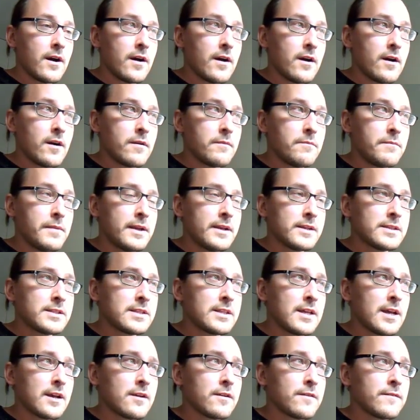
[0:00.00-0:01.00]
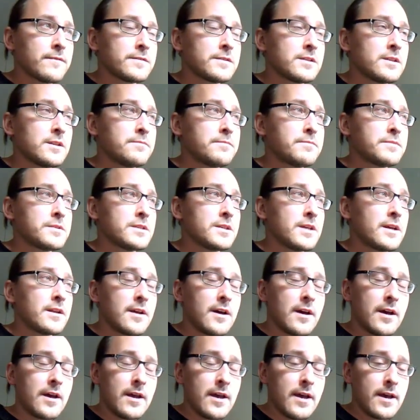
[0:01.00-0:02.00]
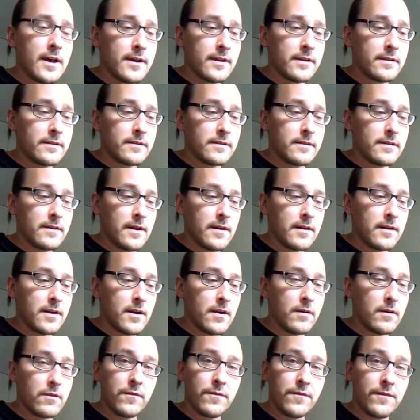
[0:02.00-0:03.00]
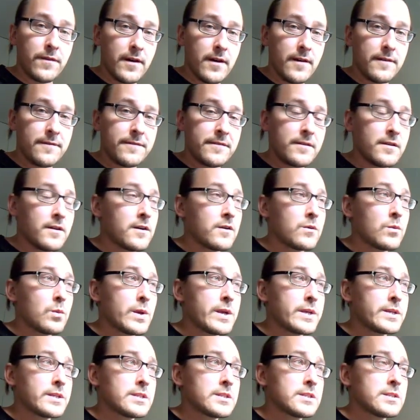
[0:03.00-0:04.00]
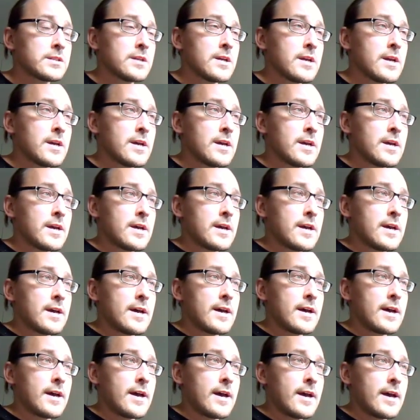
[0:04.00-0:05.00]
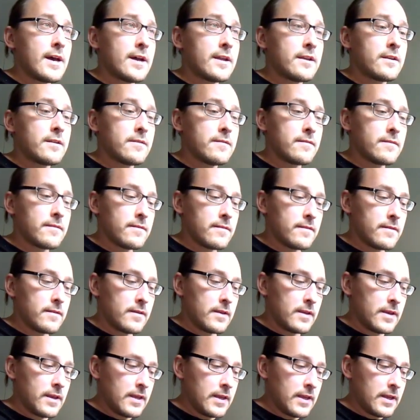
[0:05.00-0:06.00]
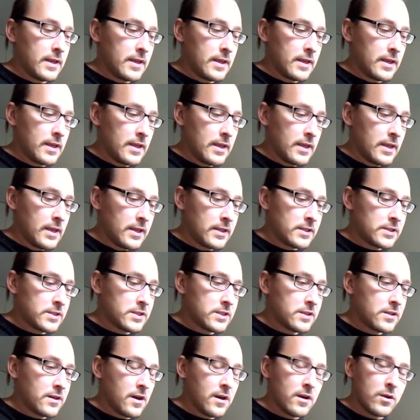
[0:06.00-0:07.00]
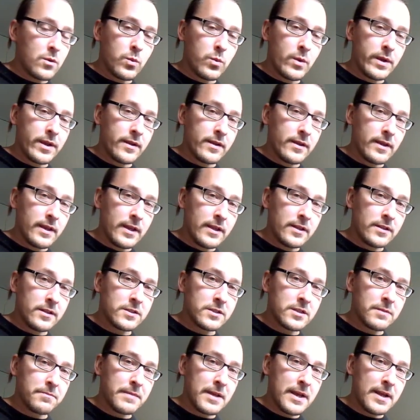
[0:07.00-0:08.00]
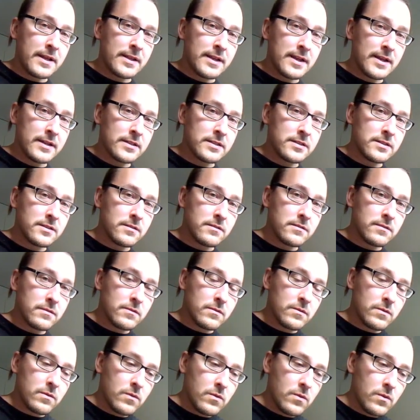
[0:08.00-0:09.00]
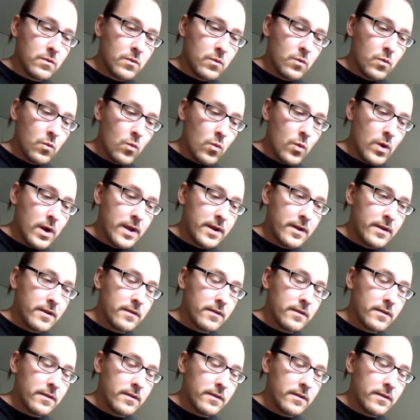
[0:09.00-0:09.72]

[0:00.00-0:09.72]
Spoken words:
a big stack of ships and I had around 5 Darkwings, and each Darkwing intercept attacked 1